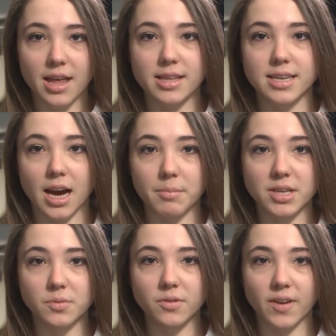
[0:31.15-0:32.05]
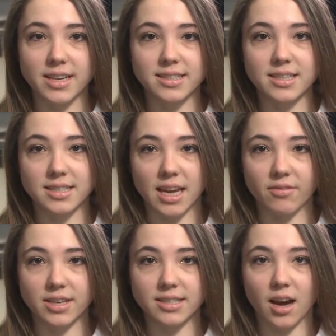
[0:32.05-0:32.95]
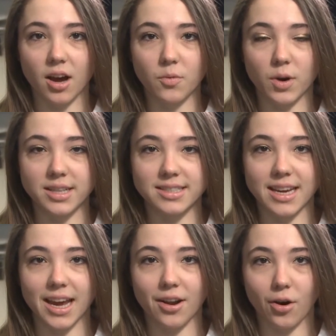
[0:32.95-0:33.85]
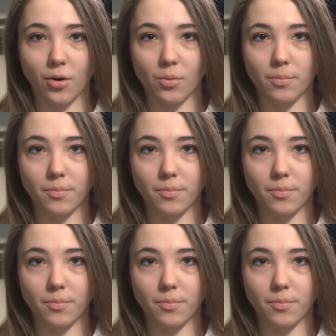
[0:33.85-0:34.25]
The Tommies will face Gustavus on Wednesday at home.